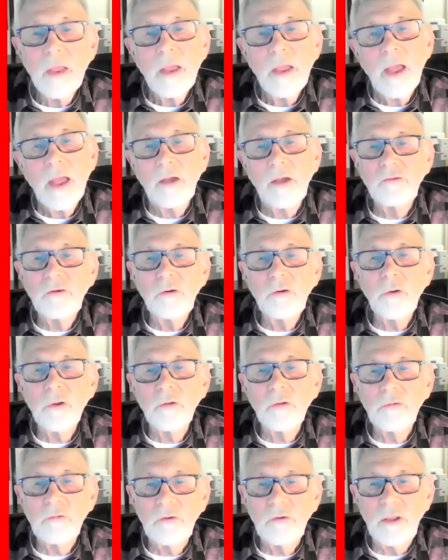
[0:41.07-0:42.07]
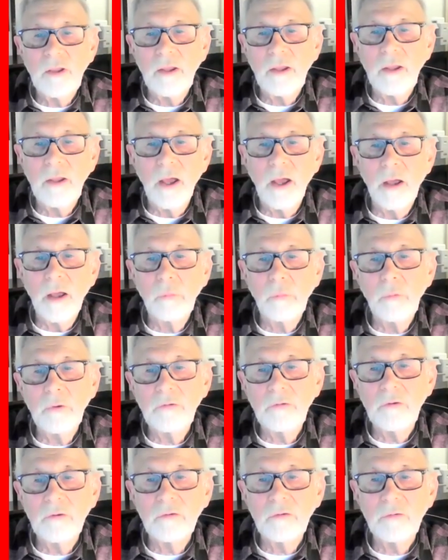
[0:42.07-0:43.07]
As you can see, I
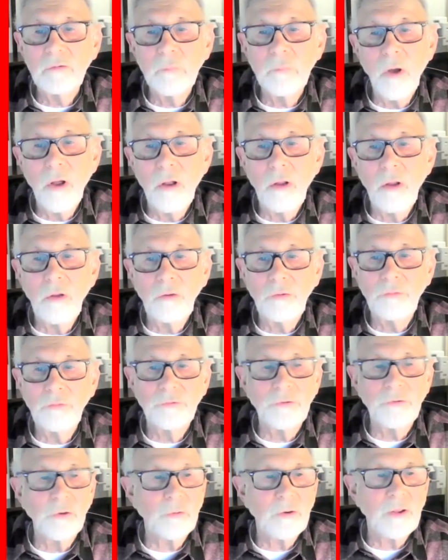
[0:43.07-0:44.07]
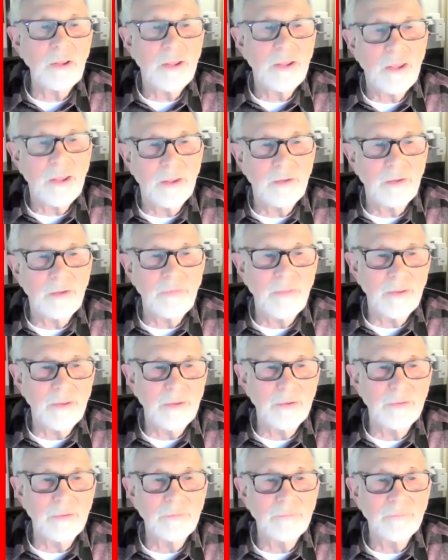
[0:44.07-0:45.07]
was a small, nerdy kid
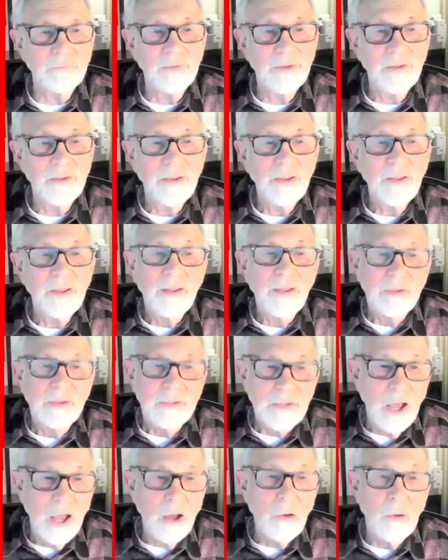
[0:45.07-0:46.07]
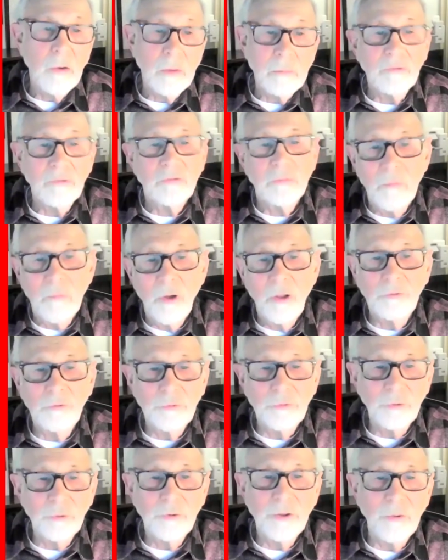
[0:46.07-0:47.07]
then. Now I'm a small,
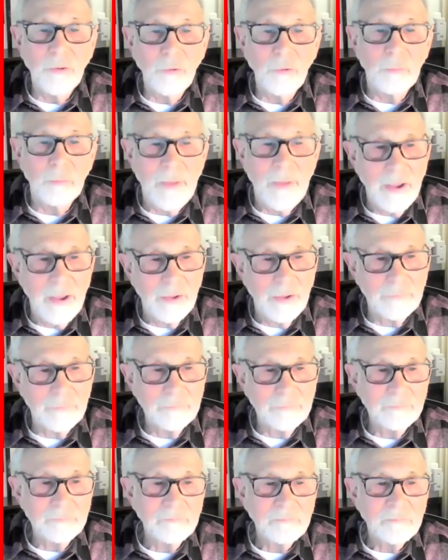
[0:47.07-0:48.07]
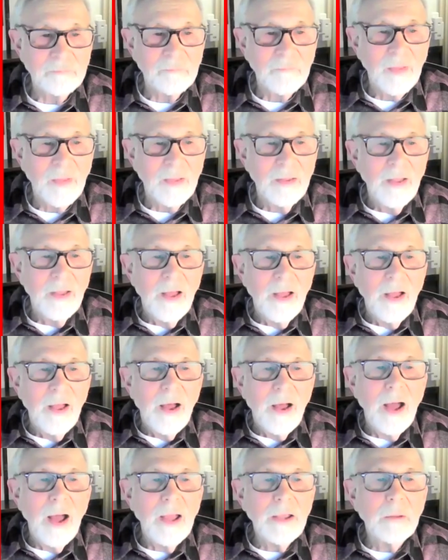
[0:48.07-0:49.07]
nerdy old man.
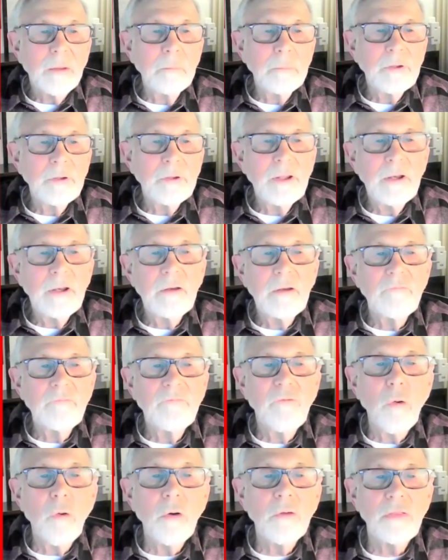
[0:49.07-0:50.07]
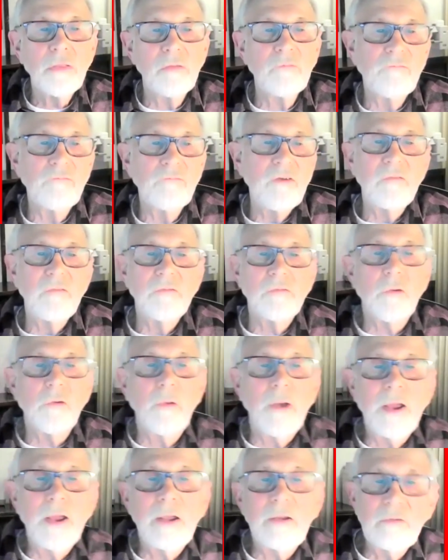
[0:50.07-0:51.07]
I completed fourth and fifth
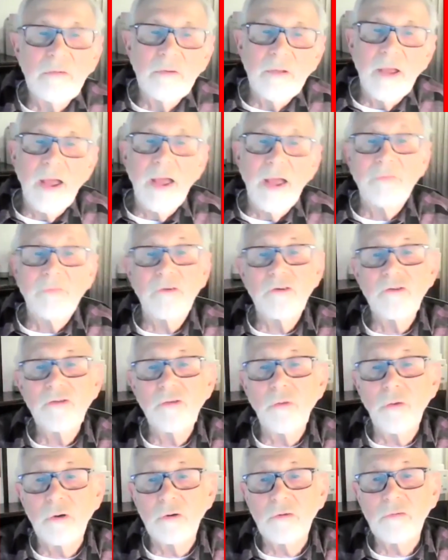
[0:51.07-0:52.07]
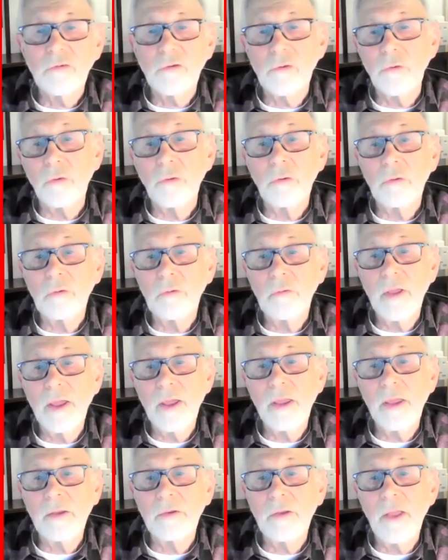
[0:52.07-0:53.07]
grades at the Short School,
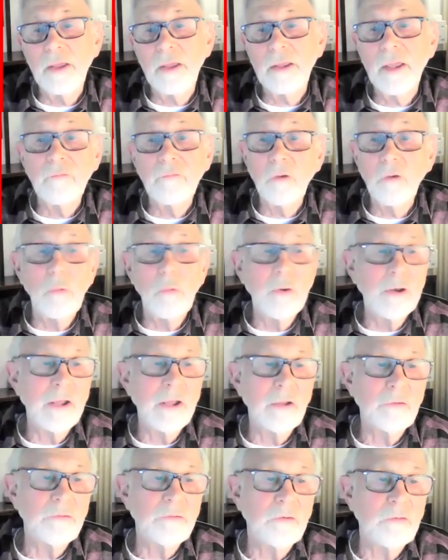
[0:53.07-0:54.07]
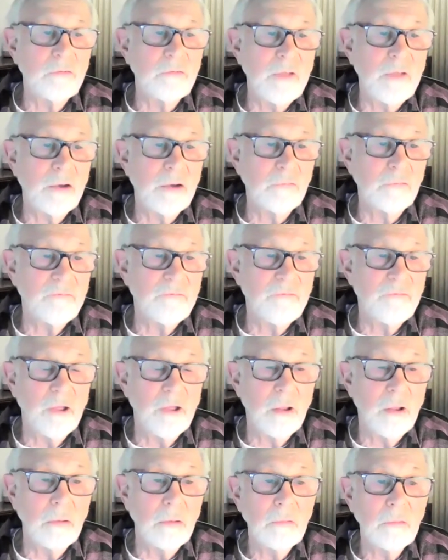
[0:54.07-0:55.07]
and like everyone else in San
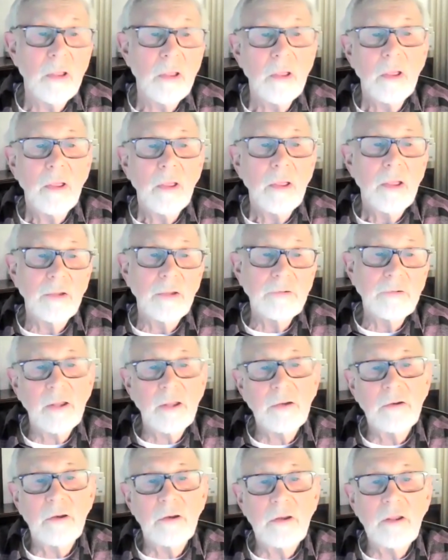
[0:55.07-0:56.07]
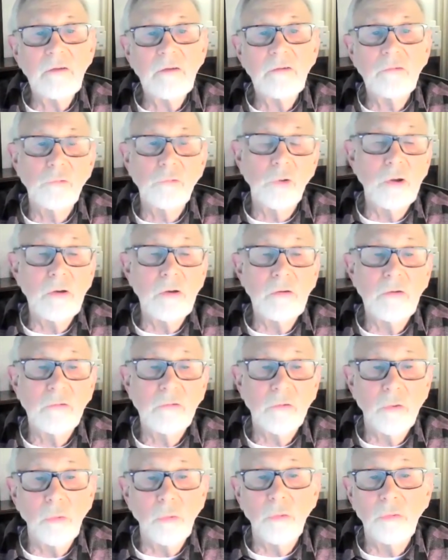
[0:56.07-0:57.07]
Rafael, attended East Street
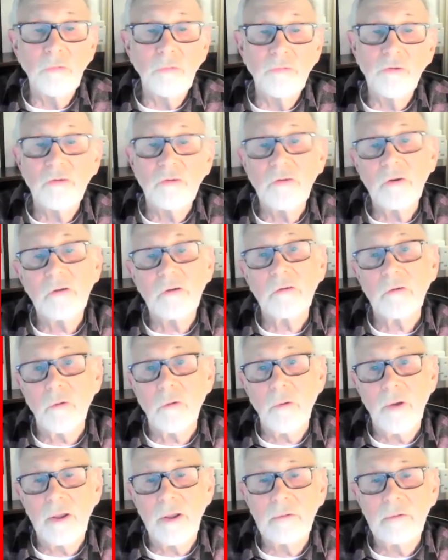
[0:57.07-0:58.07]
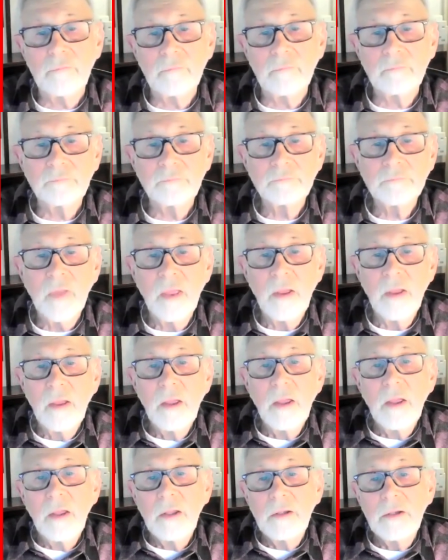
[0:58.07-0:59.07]
School for sixth grade.
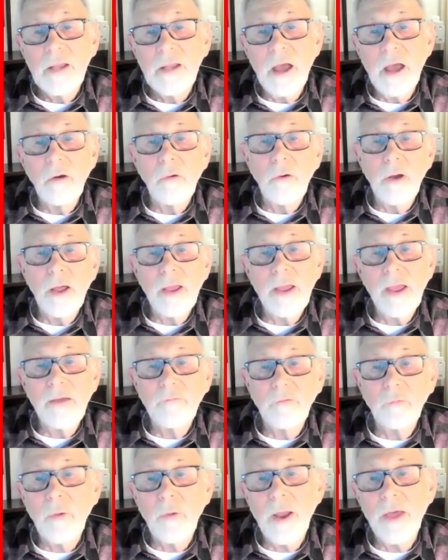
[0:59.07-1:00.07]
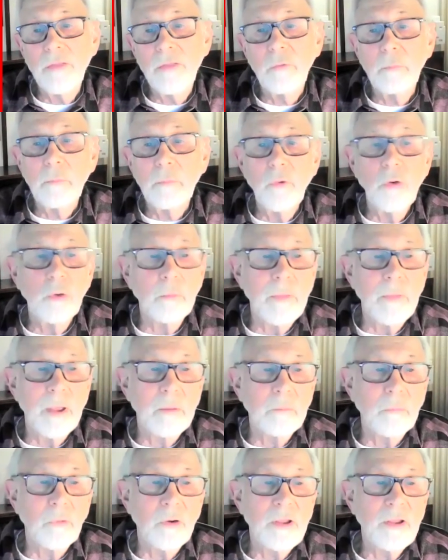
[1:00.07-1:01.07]
Now, I have a rather poor
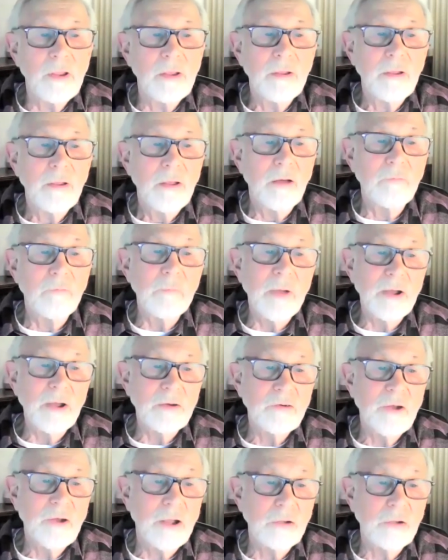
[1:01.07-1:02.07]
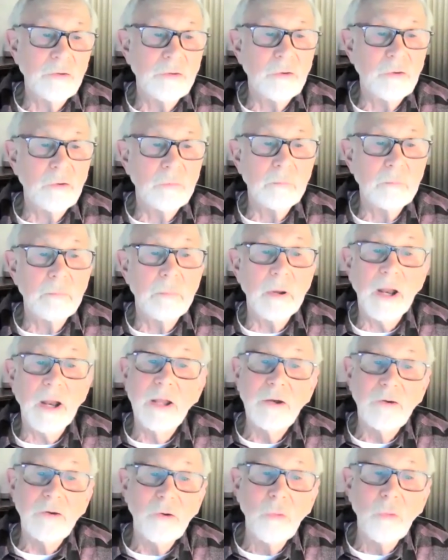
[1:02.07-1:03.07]
memory of my childhood, but I
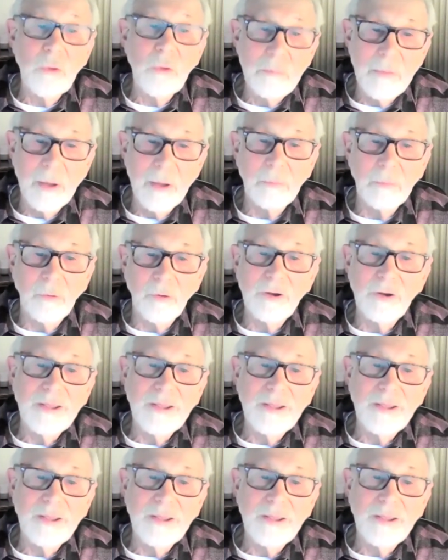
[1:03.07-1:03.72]
do remember an